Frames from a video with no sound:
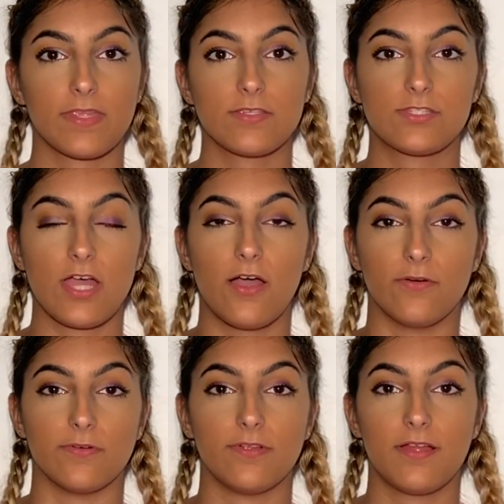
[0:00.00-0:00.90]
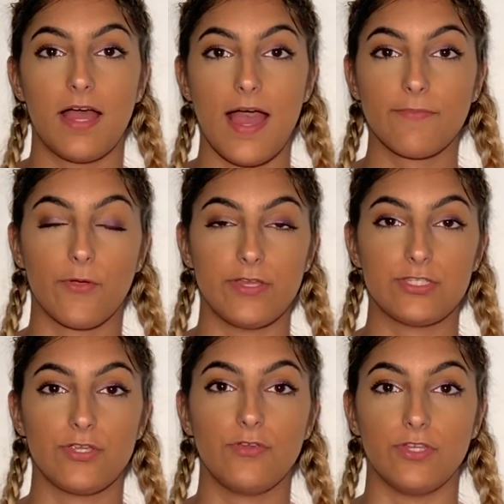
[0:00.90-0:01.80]
So, I'm going
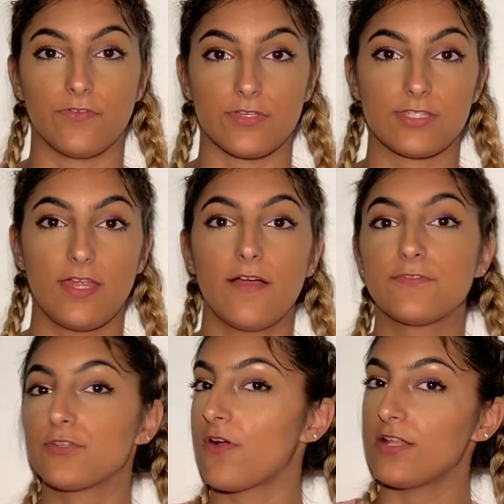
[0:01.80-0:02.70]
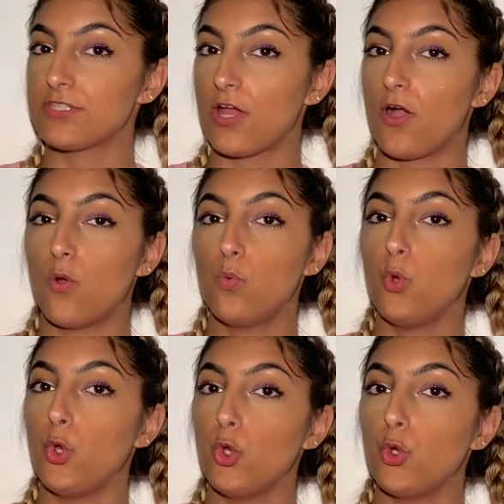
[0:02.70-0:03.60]
to University of Toronto!
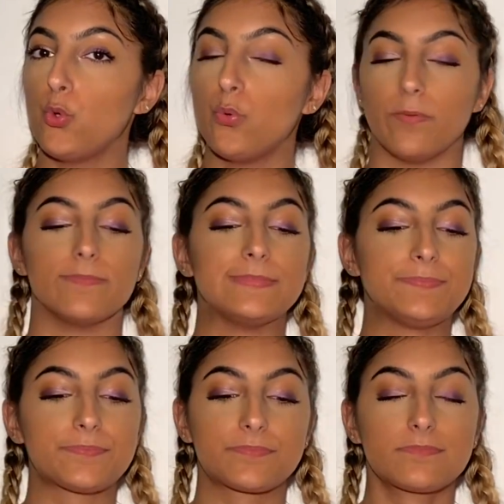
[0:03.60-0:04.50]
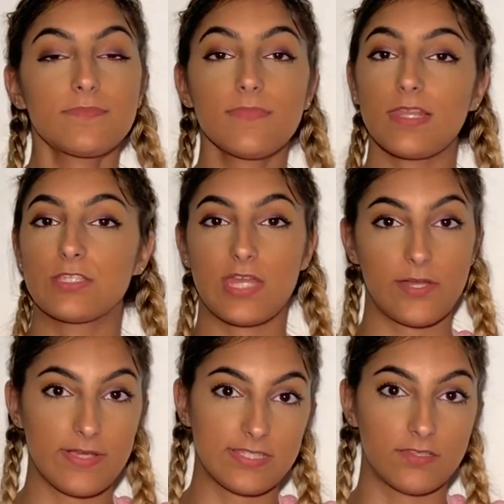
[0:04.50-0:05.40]
Woo! So I know
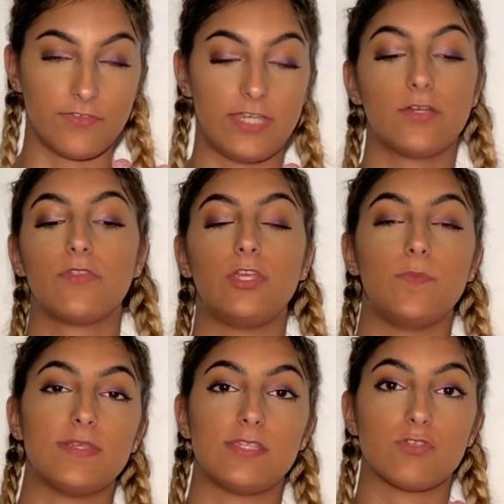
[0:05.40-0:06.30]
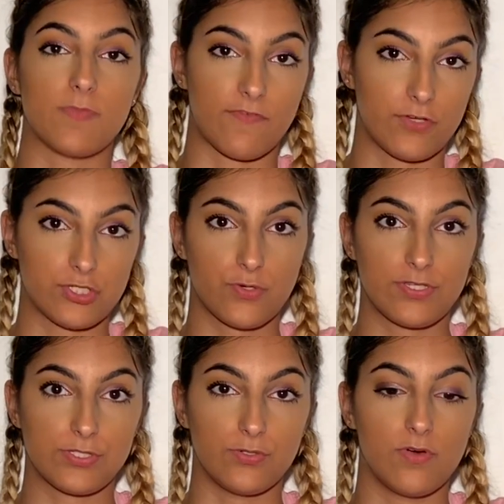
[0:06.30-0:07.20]
I said in the video that UBC was my first
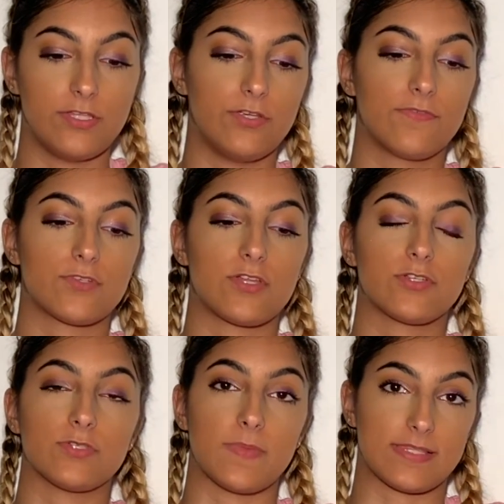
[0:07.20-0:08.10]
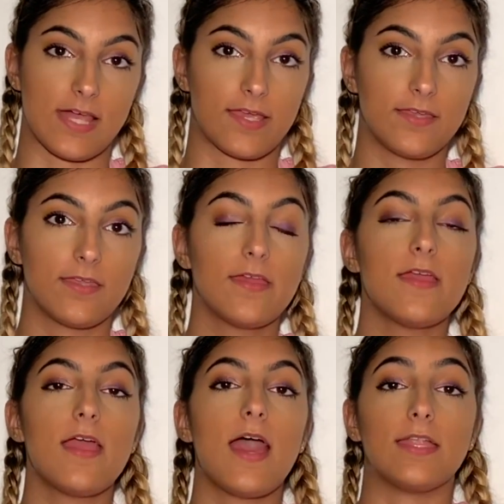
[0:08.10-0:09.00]
choice school and U of Toronto was my second,
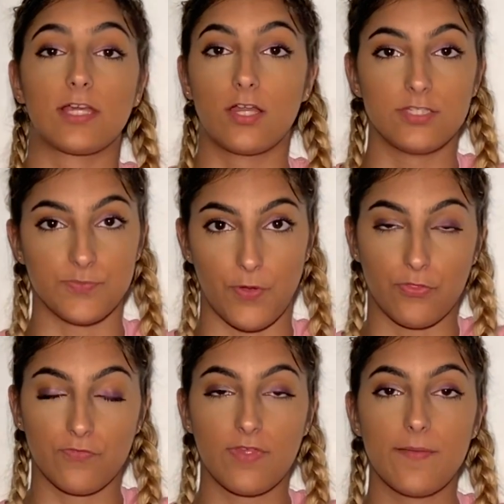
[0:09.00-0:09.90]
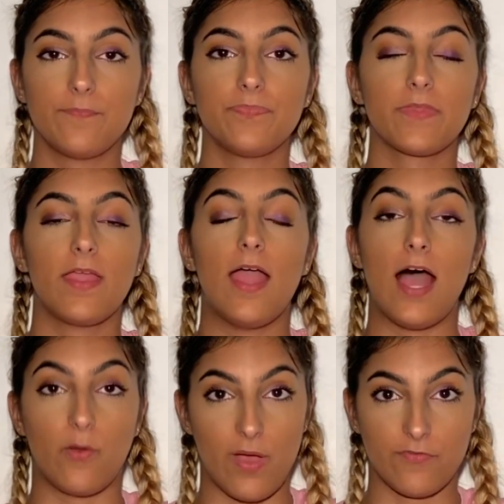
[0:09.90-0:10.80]
and I got into both of them.
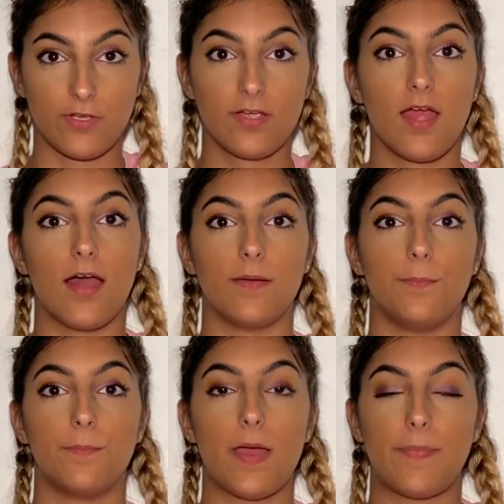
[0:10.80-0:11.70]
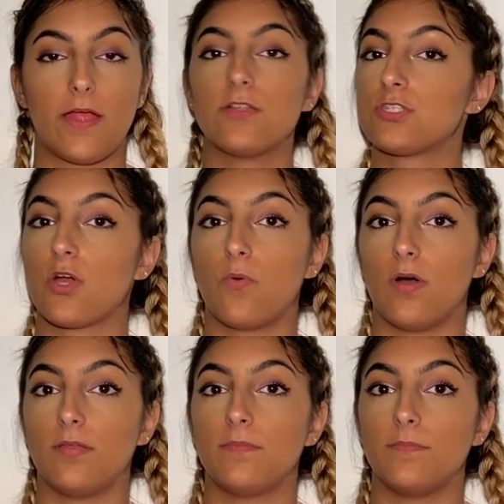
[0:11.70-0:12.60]
However, my parents don't
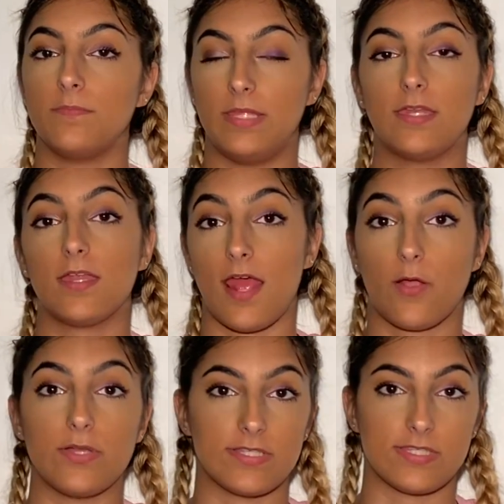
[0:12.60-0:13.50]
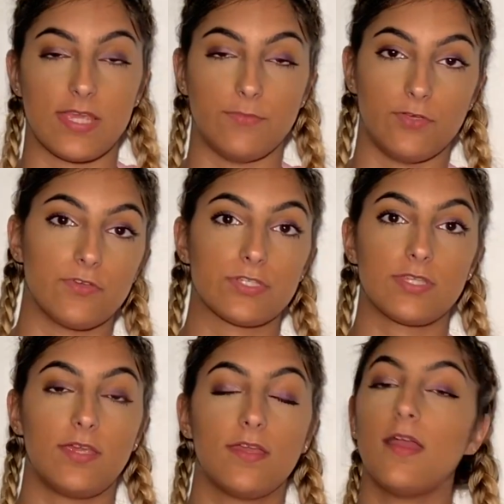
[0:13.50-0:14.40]
want Nina and I going to the same
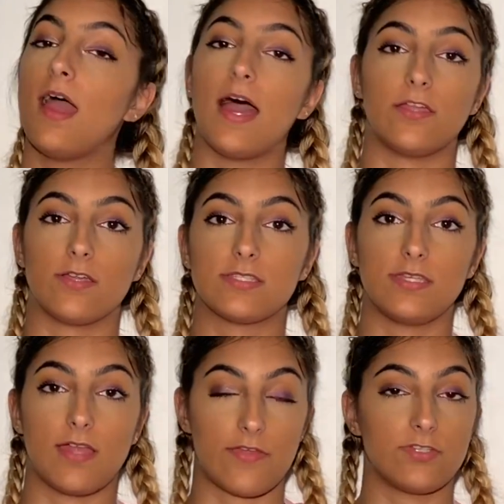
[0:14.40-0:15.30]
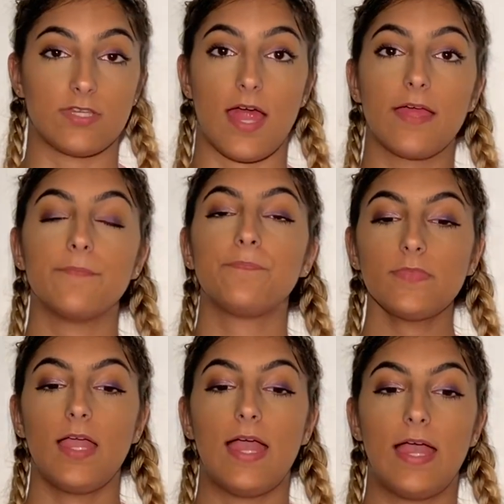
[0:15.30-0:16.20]
university, and honestly neither did I.
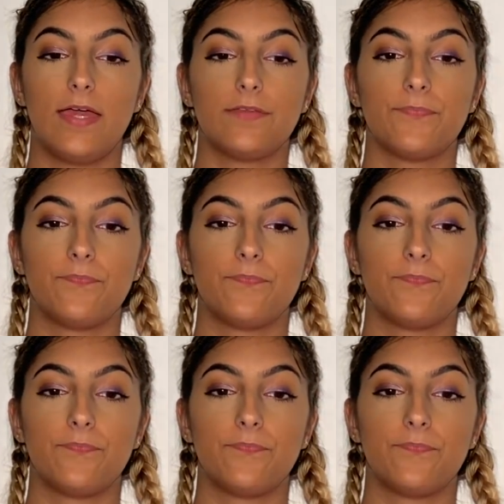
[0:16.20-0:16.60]
And